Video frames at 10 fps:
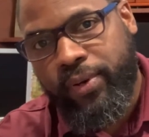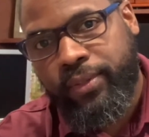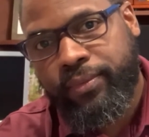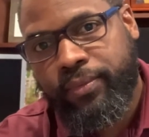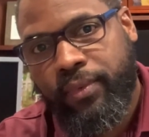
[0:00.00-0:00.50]
it.
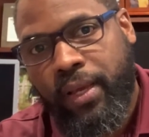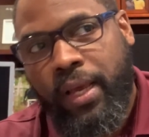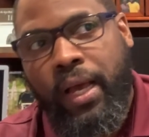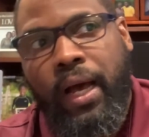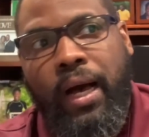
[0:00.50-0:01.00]

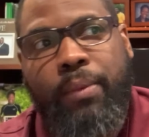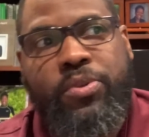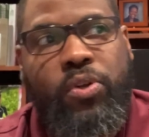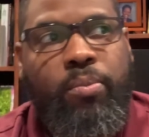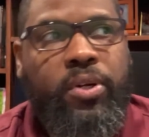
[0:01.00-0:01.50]
Um,
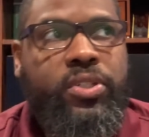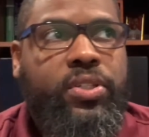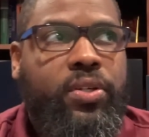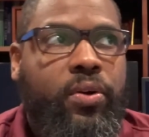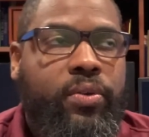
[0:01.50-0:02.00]
so much
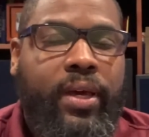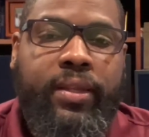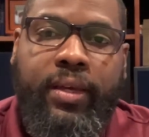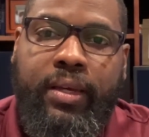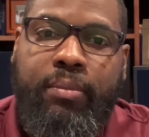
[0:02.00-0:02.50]
so that
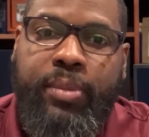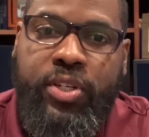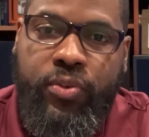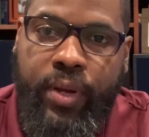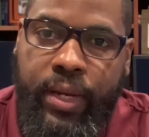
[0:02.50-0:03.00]
they
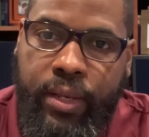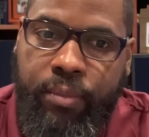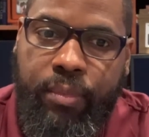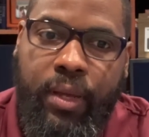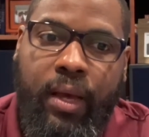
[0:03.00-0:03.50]
betrayed
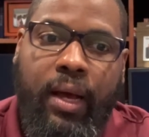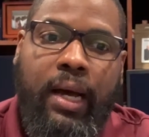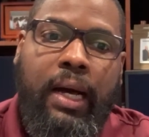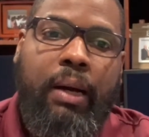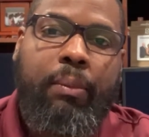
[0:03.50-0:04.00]
him
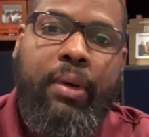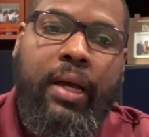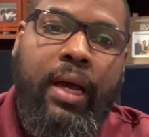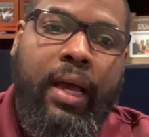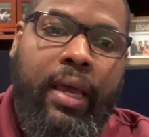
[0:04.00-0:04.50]
um,
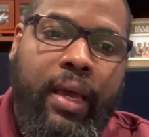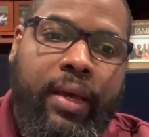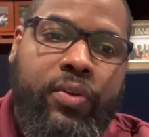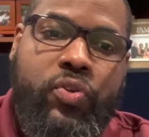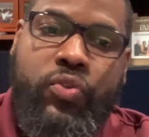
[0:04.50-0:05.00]

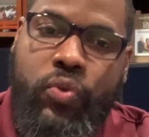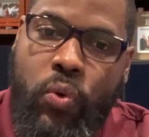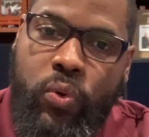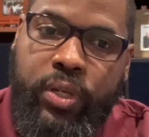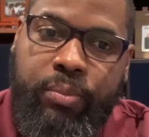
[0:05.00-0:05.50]
and
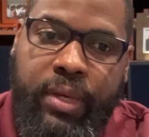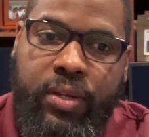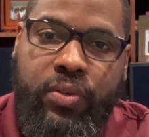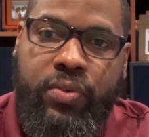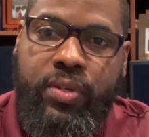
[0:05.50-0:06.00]
sold him
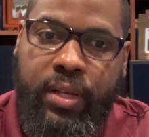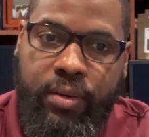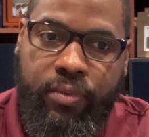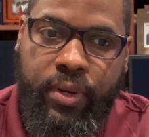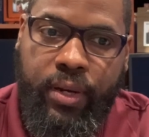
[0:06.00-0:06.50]
into
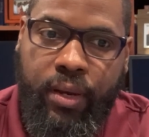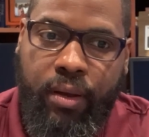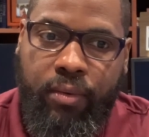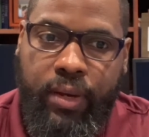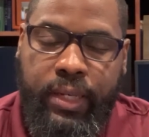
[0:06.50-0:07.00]
slavery.
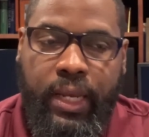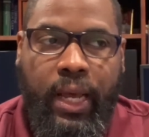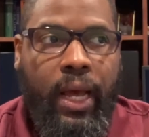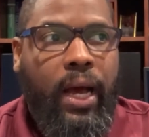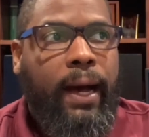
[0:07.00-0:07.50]
All right.
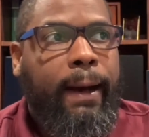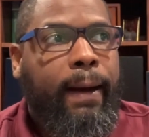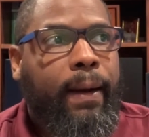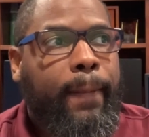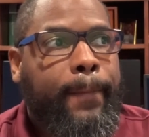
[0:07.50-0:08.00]

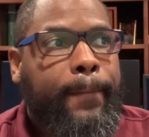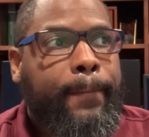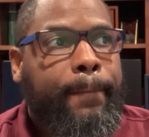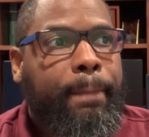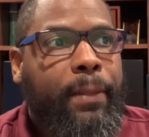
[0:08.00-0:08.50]
Um,
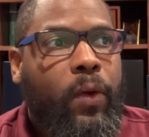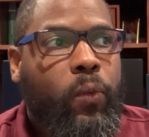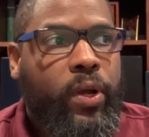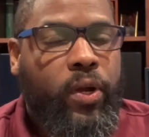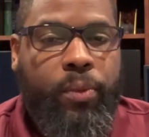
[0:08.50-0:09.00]

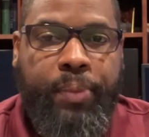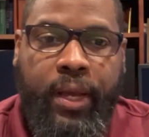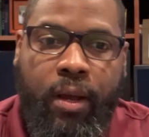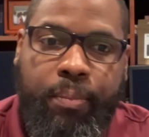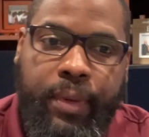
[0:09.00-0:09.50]
we're going to pick
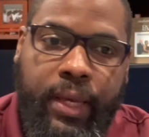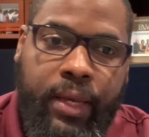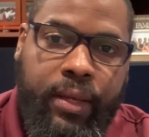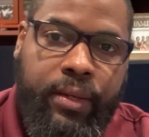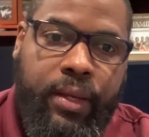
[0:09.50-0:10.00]
up
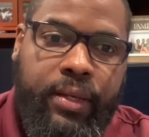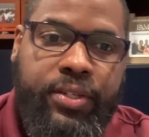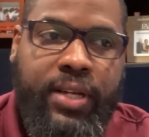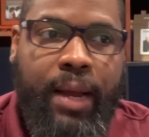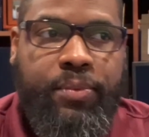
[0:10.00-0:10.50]
in
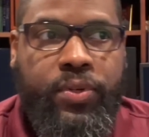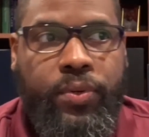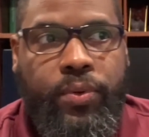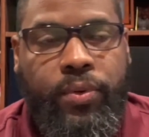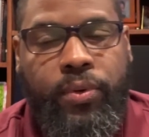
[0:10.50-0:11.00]

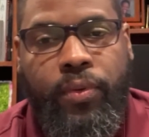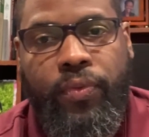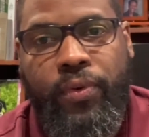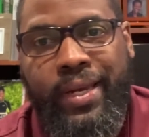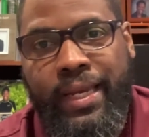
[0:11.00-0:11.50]
chapter
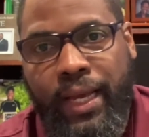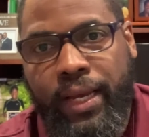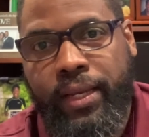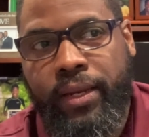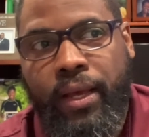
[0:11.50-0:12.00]

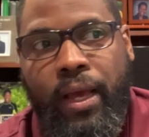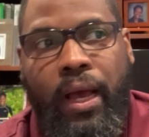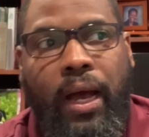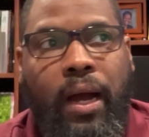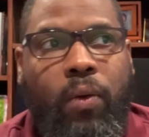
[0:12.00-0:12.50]
39
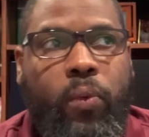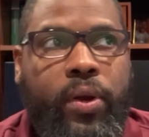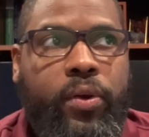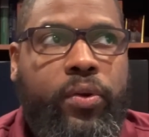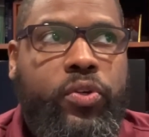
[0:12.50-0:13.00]
uh,
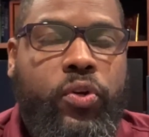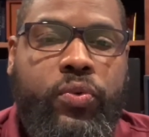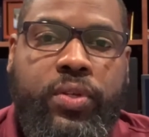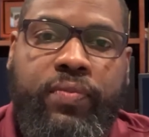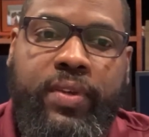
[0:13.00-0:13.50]
where
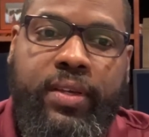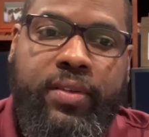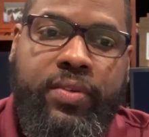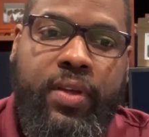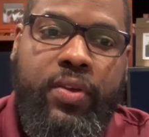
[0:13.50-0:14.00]
Joseph
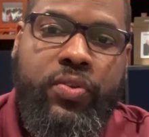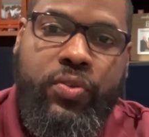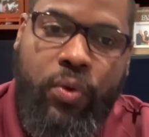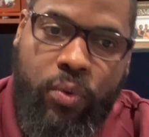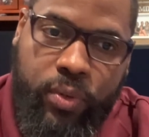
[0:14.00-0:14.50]
is
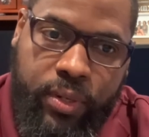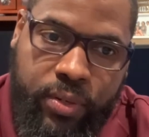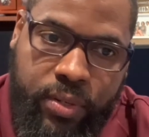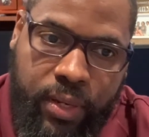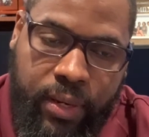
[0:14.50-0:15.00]
sold into
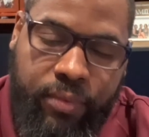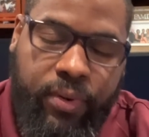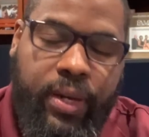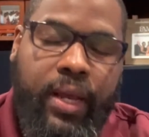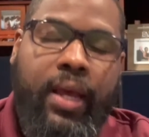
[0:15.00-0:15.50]

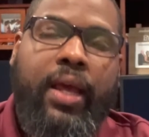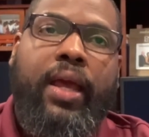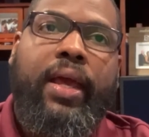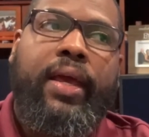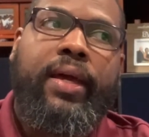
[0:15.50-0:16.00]
slavery
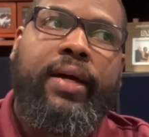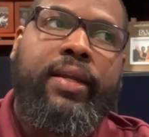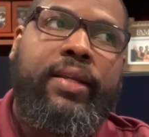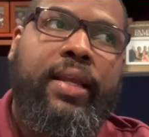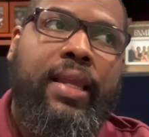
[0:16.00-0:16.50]

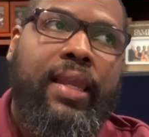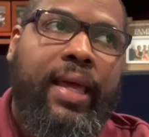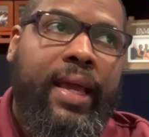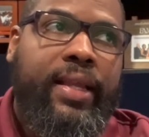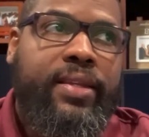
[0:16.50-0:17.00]
and
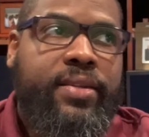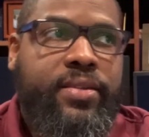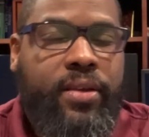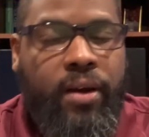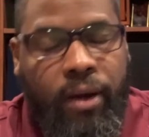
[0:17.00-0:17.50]

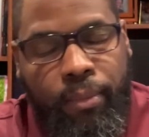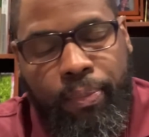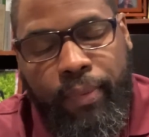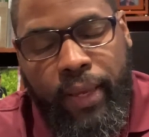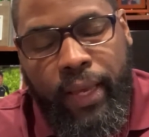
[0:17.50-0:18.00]
lands
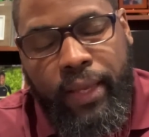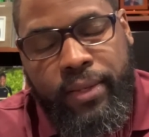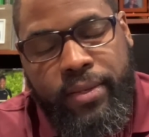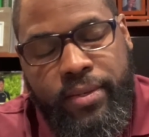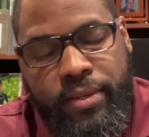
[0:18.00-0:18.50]
up,
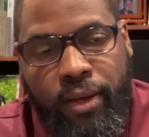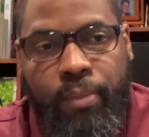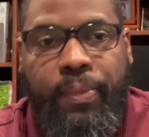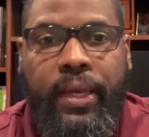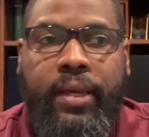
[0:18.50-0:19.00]
ends
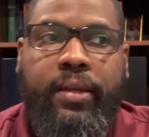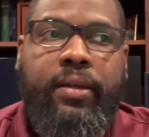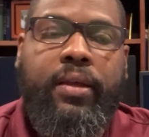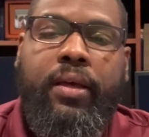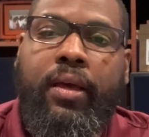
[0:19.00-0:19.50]
up
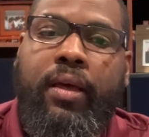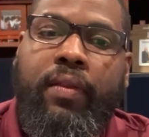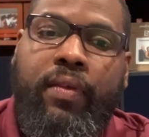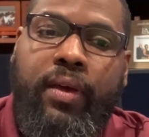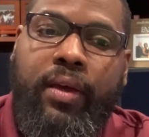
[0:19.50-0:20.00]
in
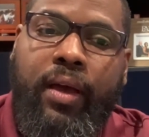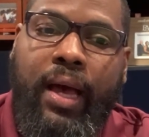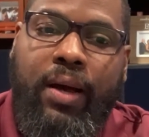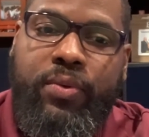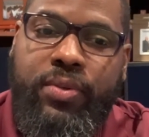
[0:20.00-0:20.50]
the
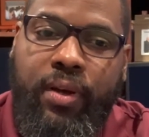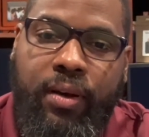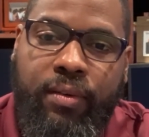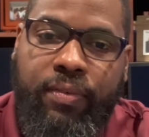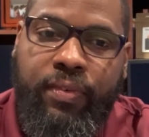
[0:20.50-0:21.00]
house
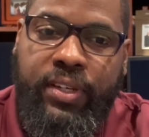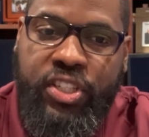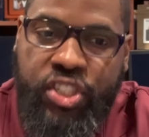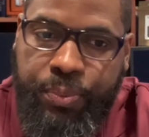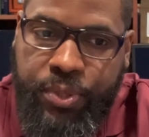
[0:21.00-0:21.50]
of an
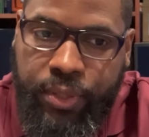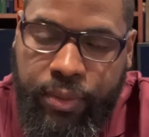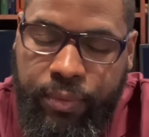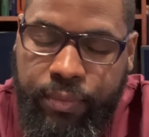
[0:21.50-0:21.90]
Egyptian